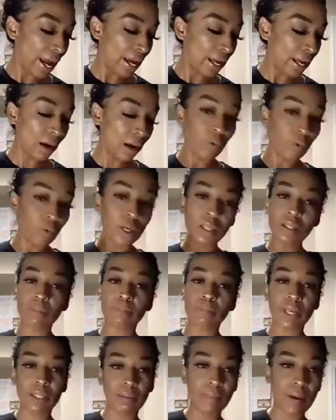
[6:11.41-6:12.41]
And I wanted to
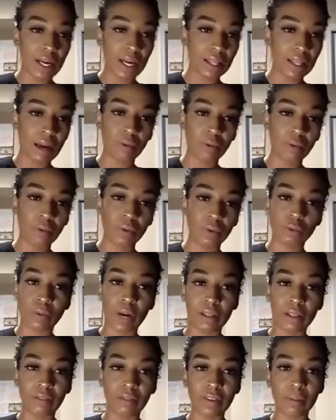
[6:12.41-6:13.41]
pick somebody that was
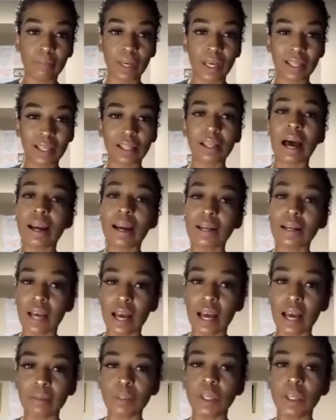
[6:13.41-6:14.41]
relevant because a lot of
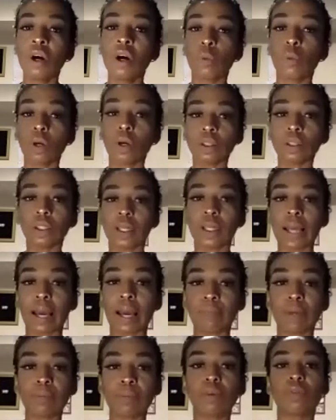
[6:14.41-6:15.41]
times we'll look at
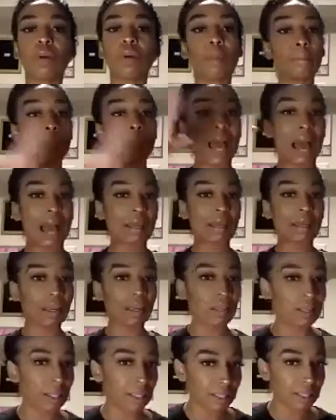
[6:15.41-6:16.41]
people from back
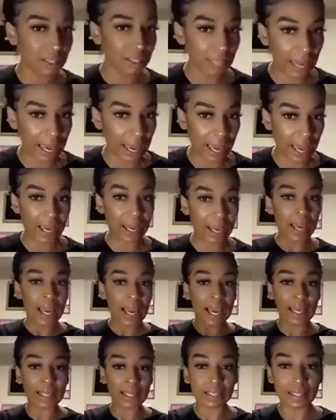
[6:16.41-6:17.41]
in the day
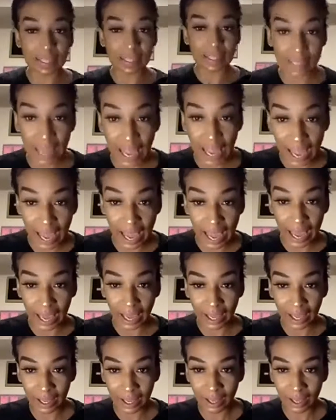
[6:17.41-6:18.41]
and
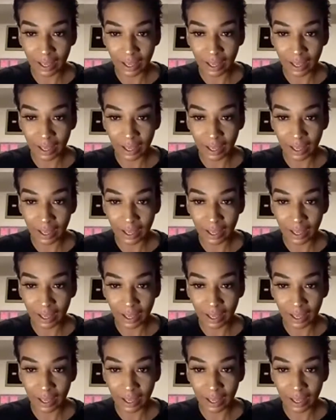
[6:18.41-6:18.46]
say,